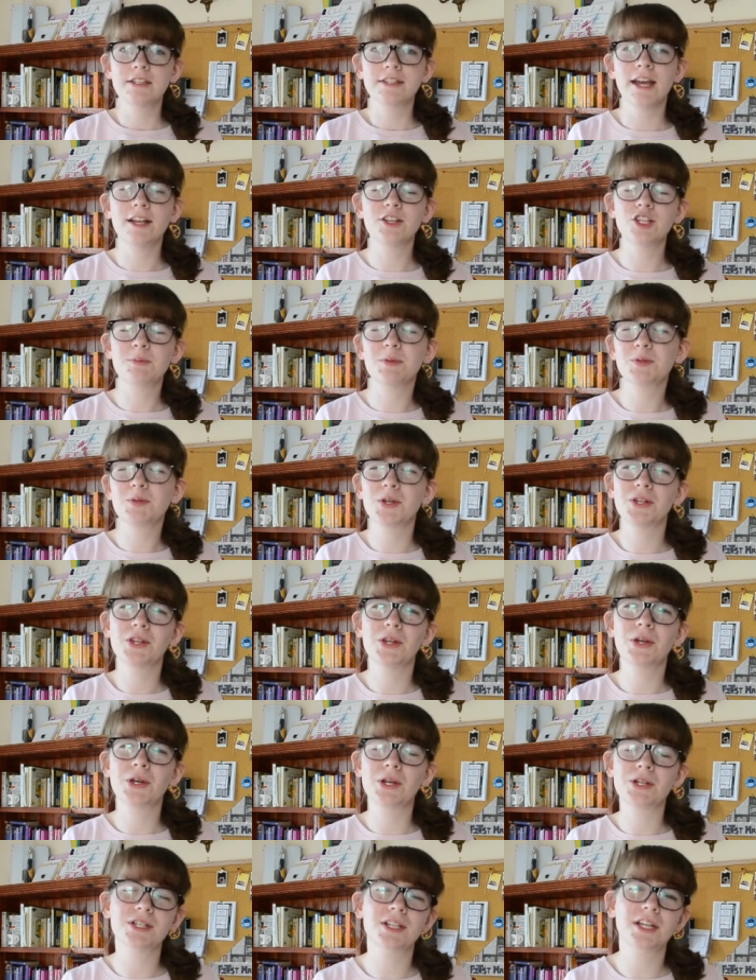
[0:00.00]
Tension between the
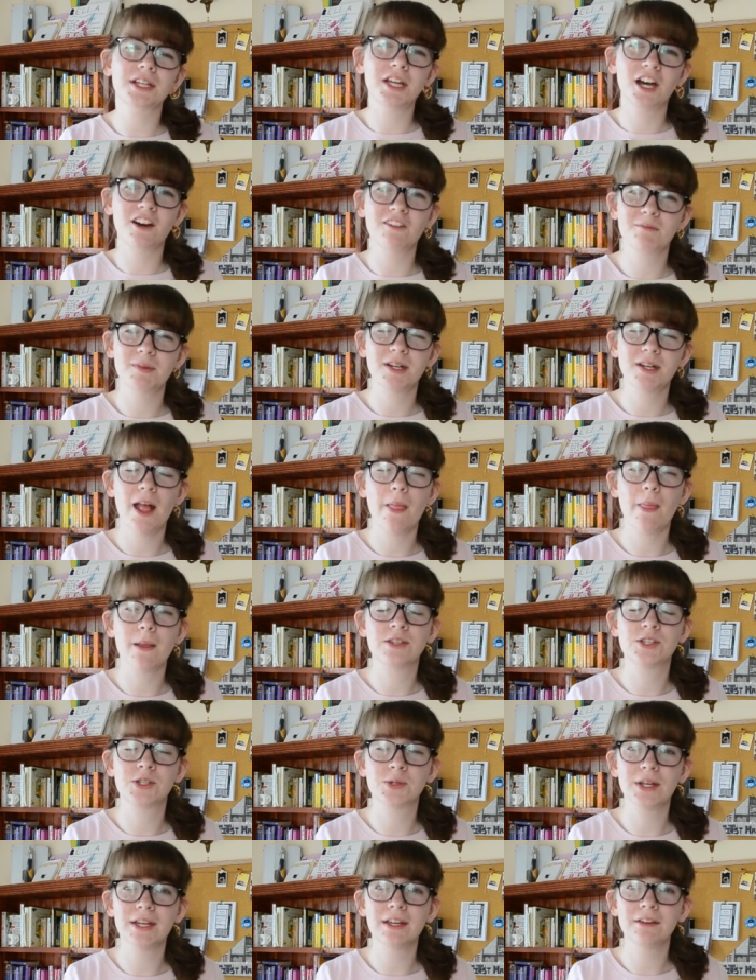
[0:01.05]
Hutu-led government and the
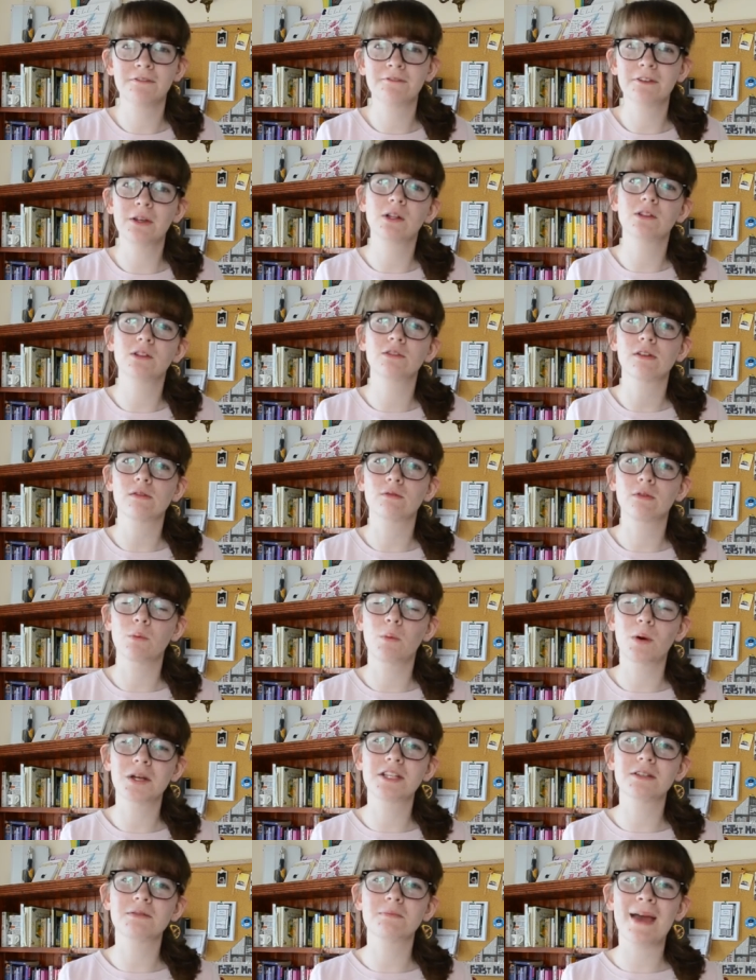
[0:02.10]
Tutsi-filled
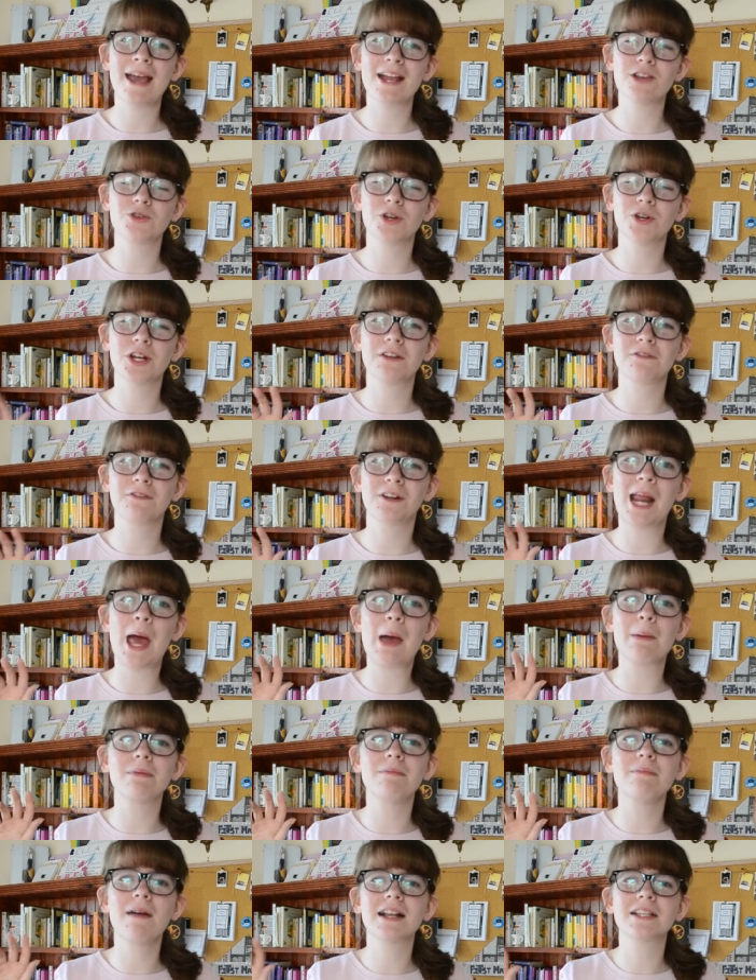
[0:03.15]
Rwandan Patriotic Front had
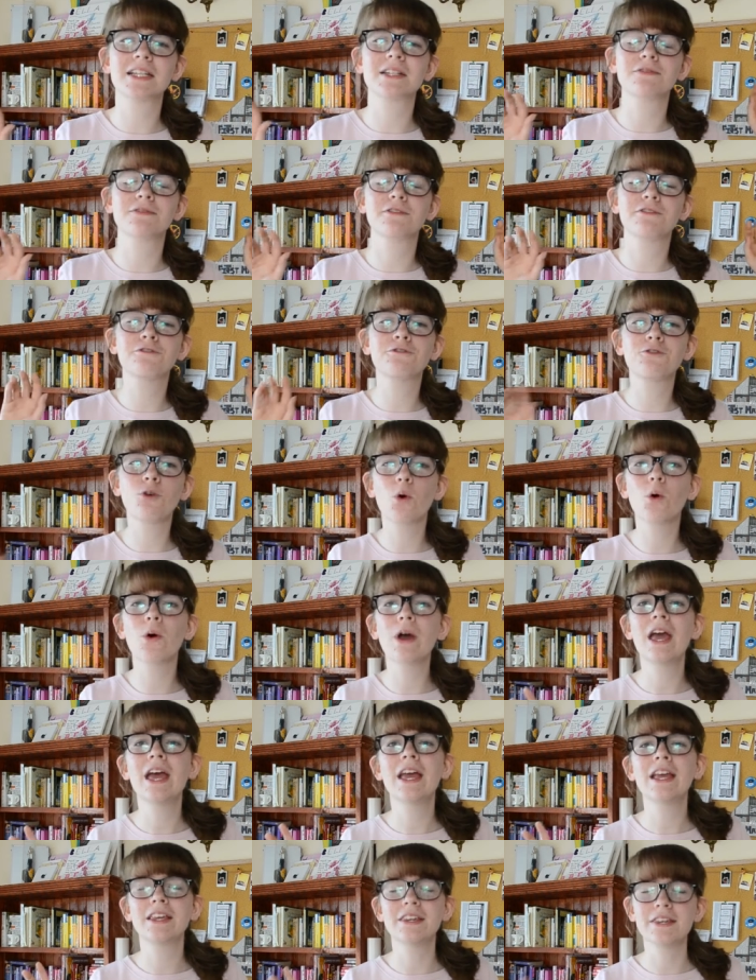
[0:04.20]
been mounting for four
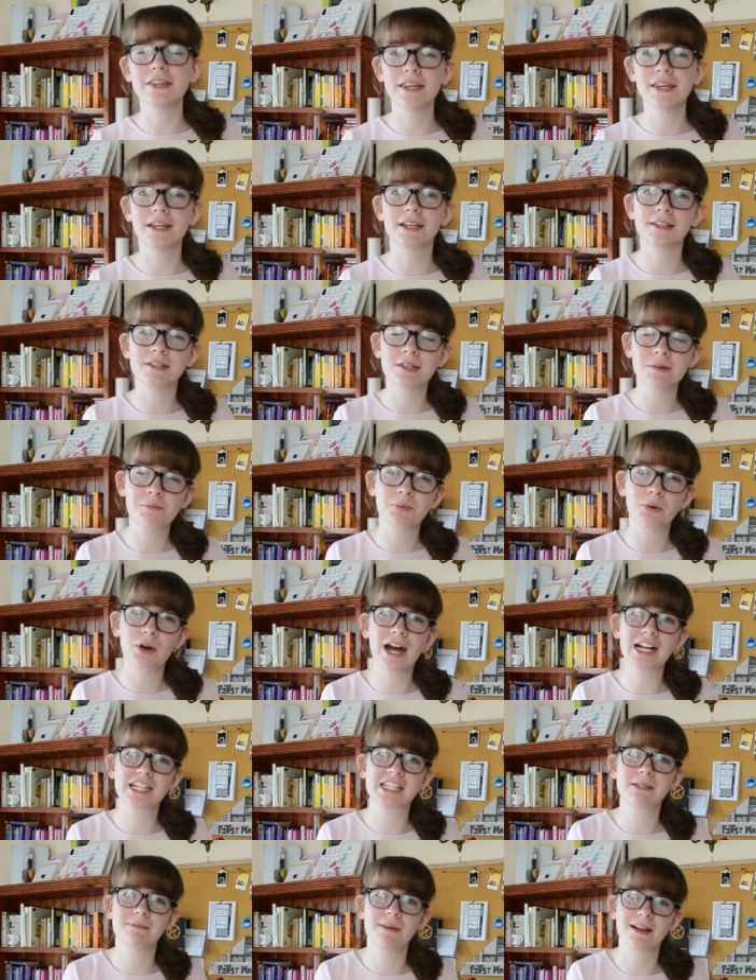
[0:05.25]
years prior
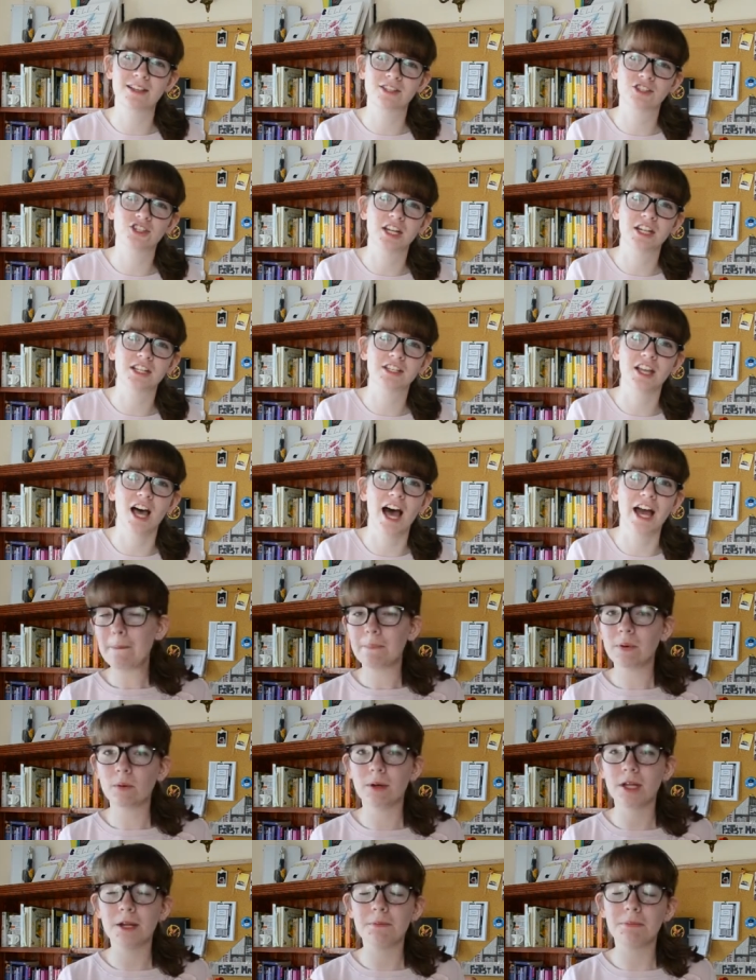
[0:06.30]
to the mass genocide,
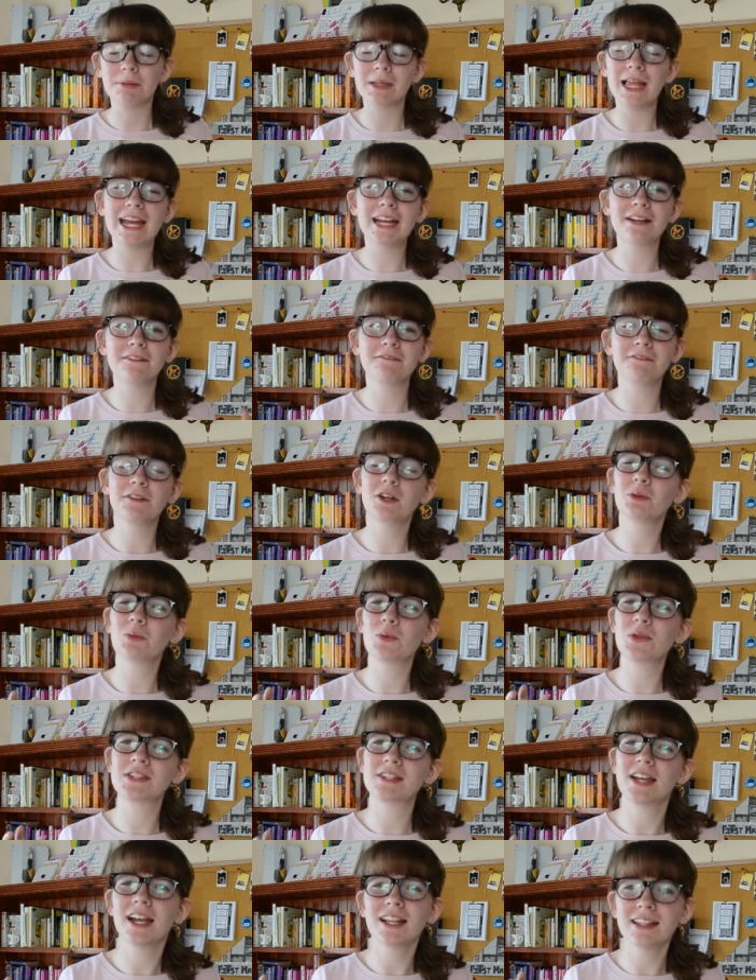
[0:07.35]
but when a plane filled with
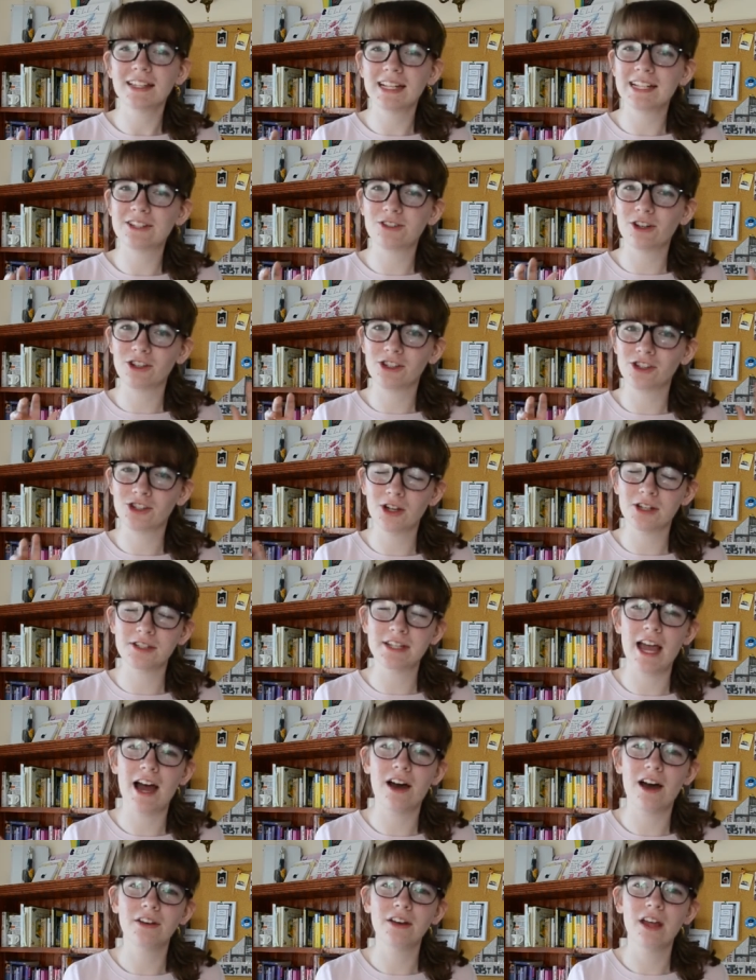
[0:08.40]
state leaders got shot
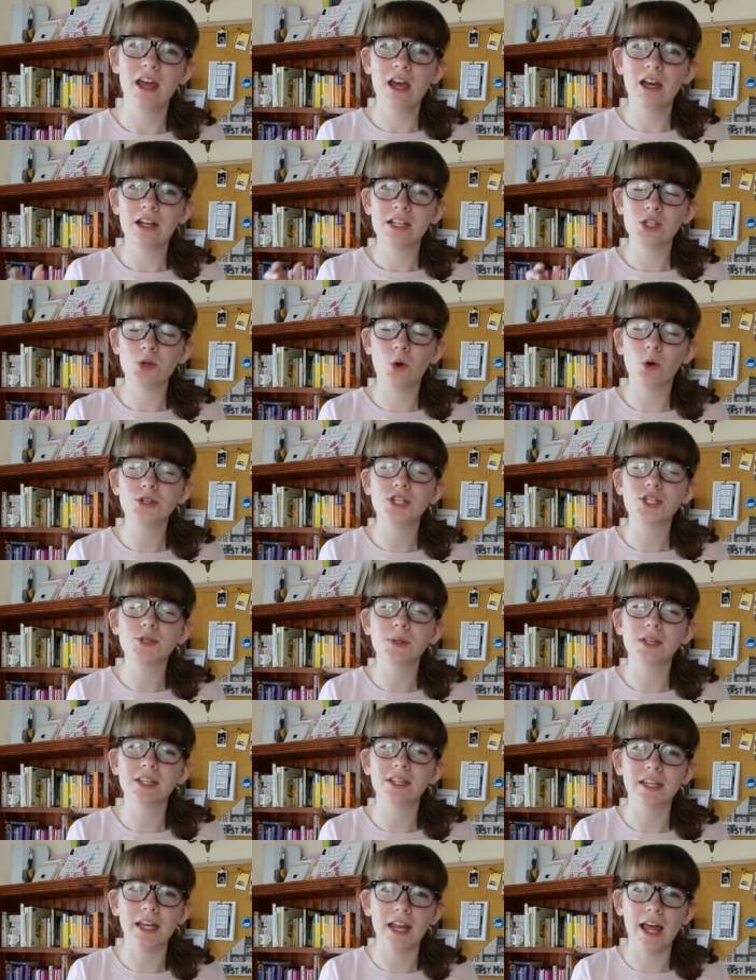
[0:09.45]
down, torches were
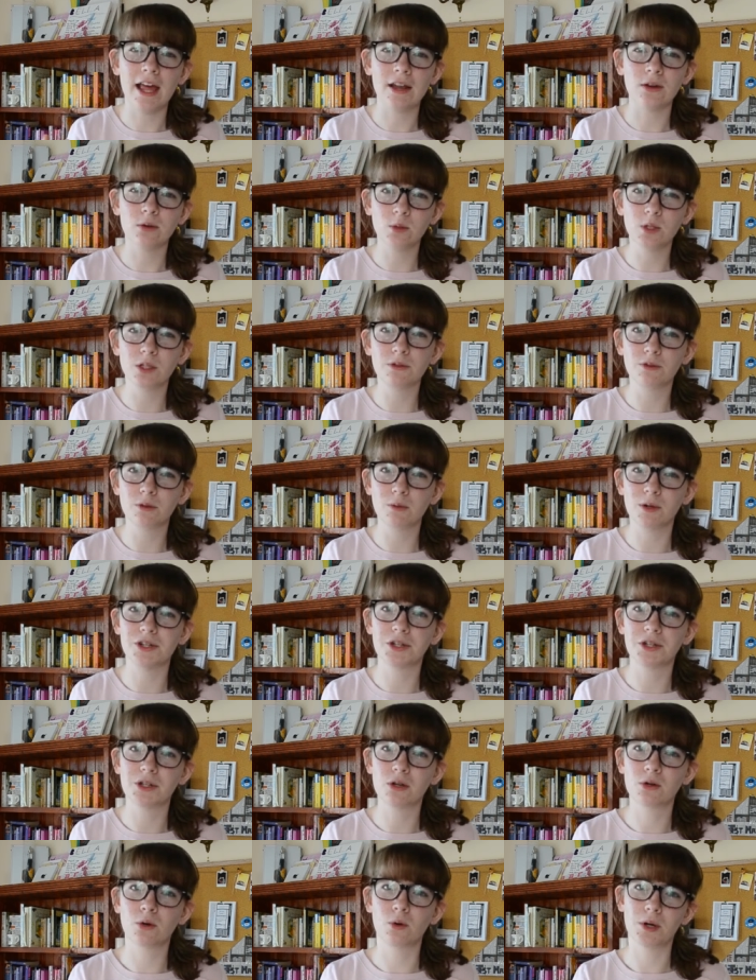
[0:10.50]
lit and all of Rwanda
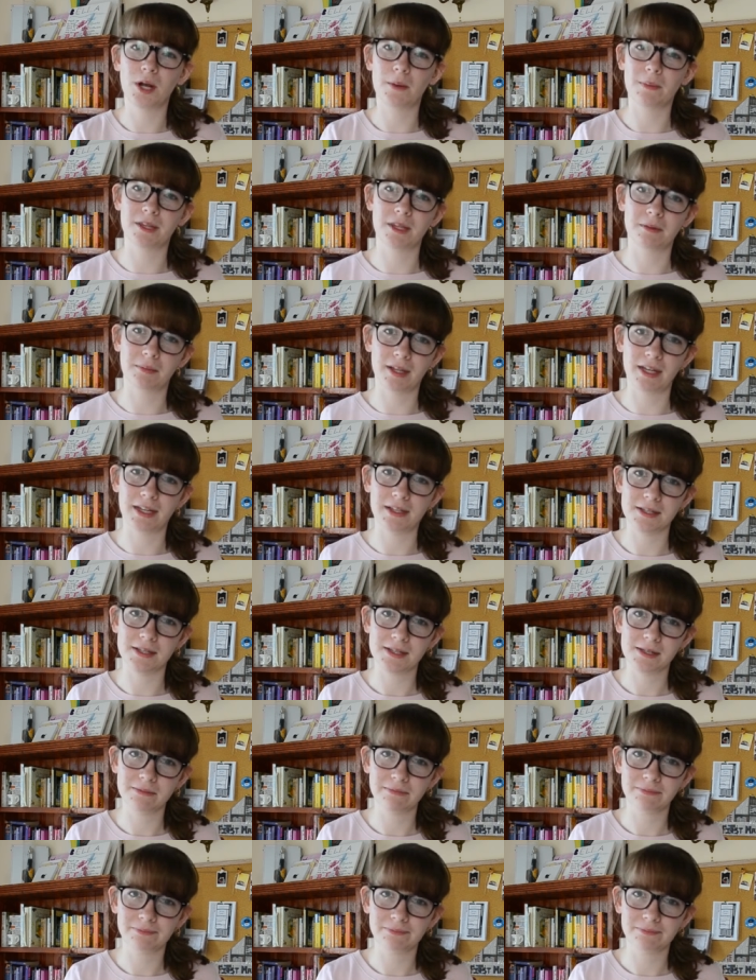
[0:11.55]
got caught up in the blaze.